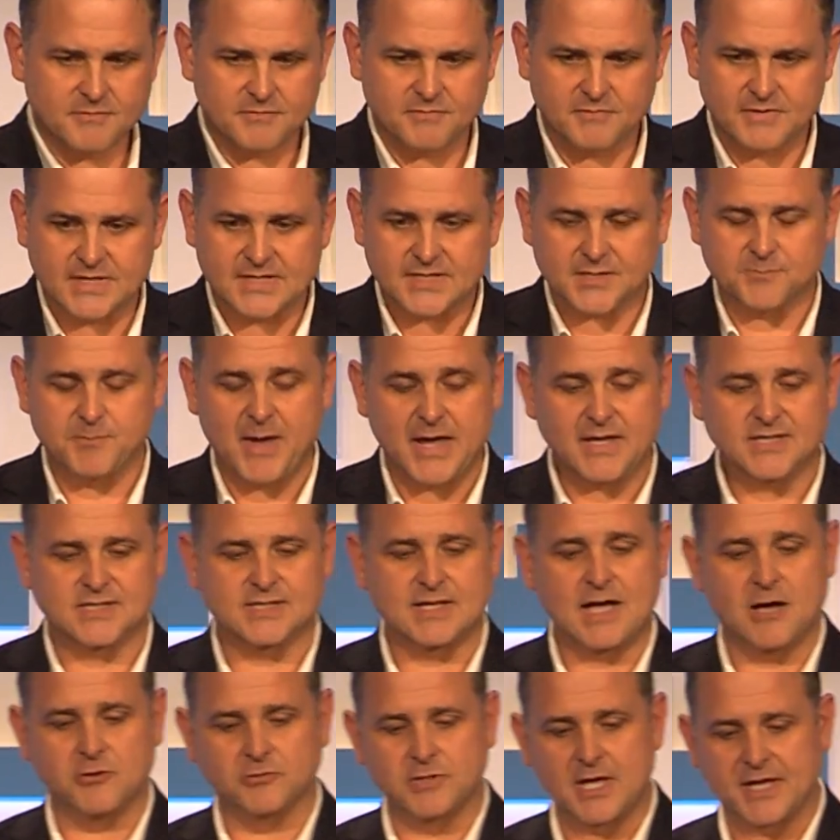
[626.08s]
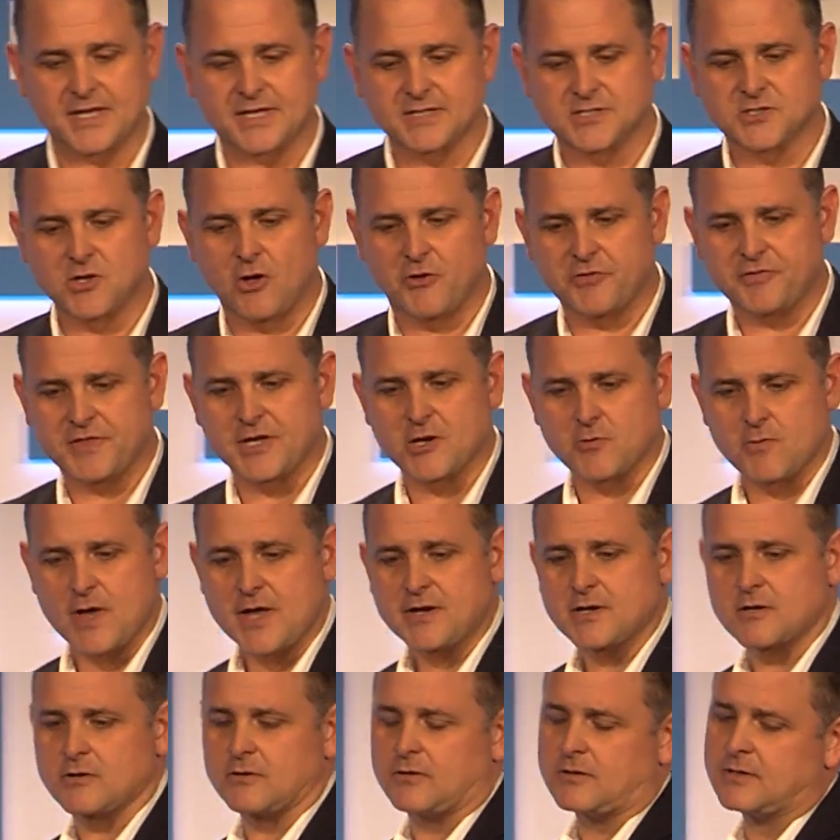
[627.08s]
this may sound like it's all
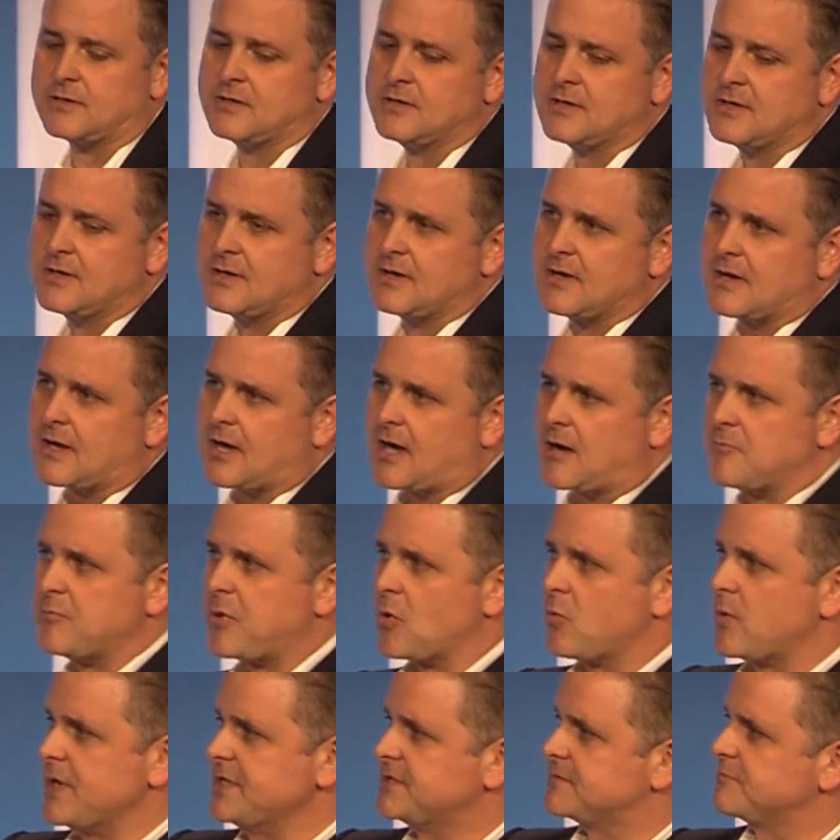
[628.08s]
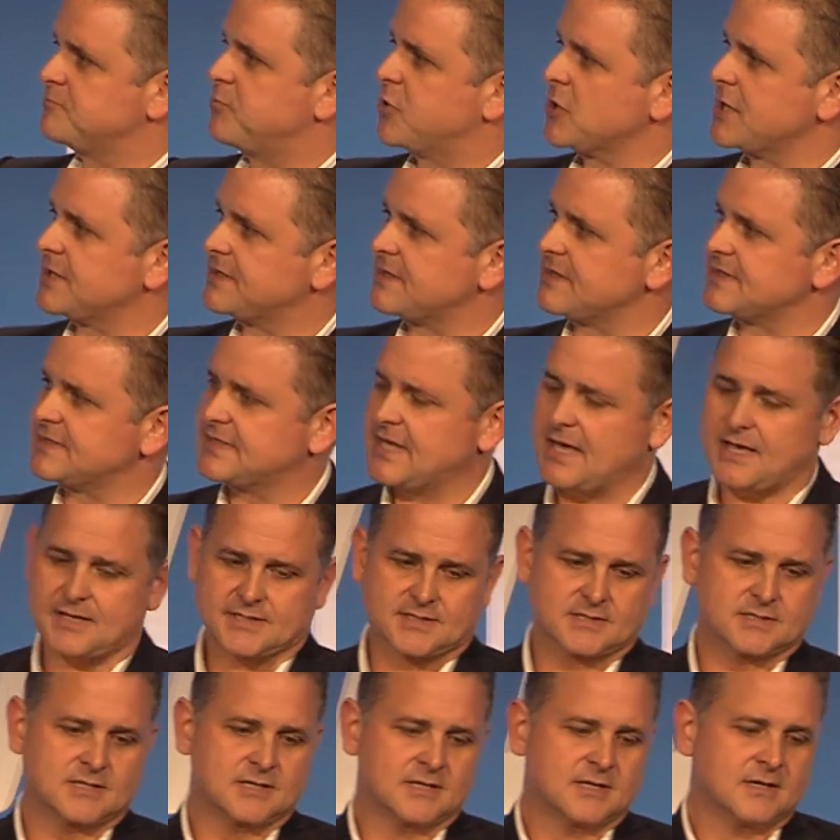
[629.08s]
theoretical, but we put it to the
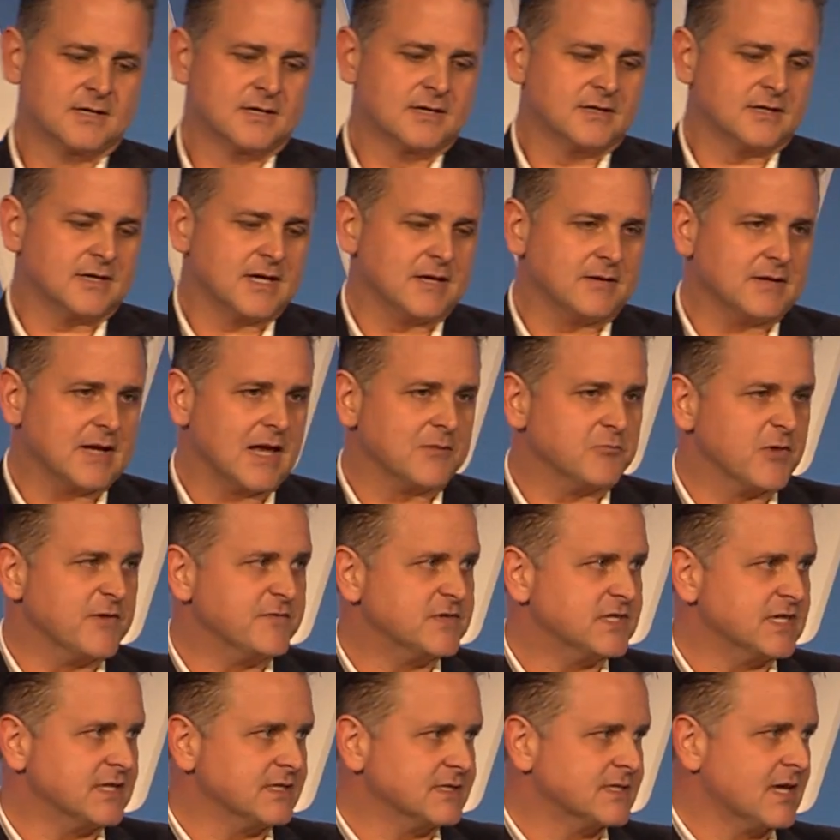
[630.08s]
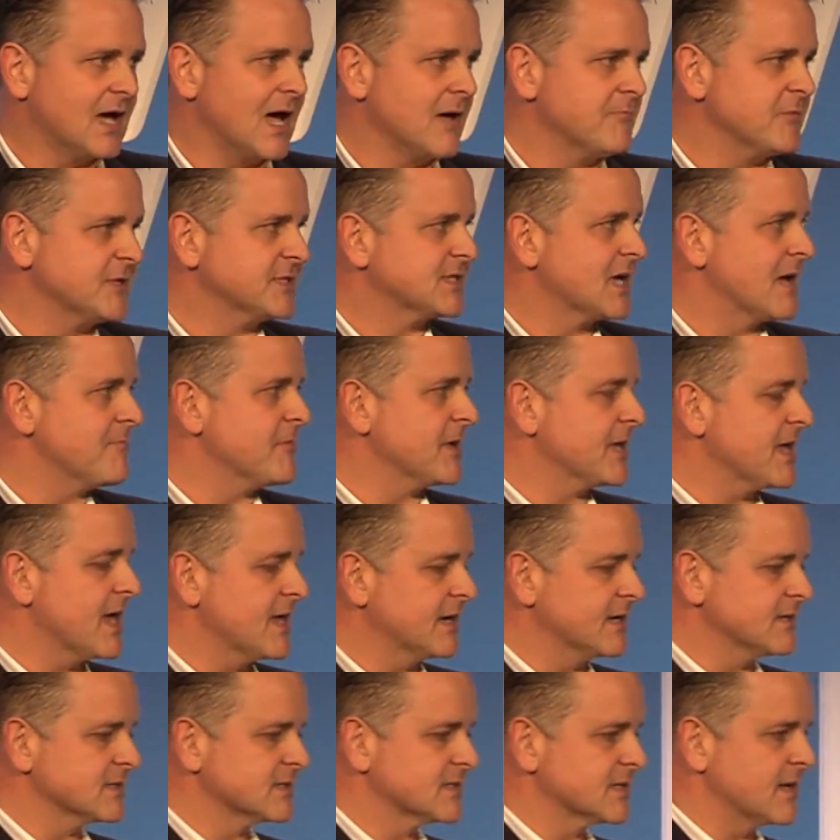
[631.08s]
test. And we've seen time and time
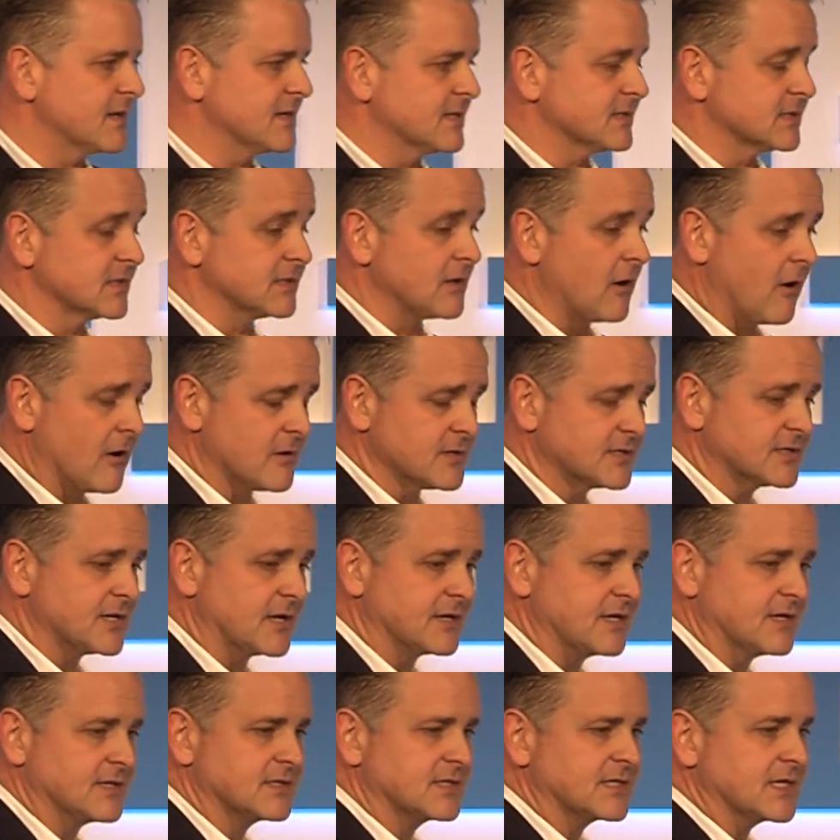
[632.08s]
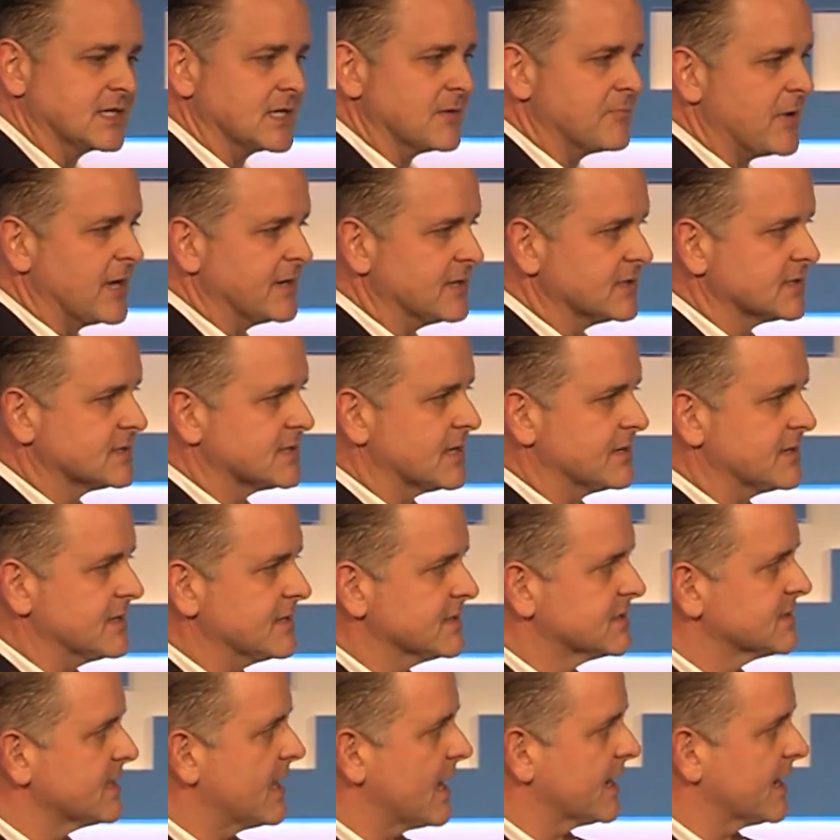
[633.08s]
again in studies, in our studies, independent studies,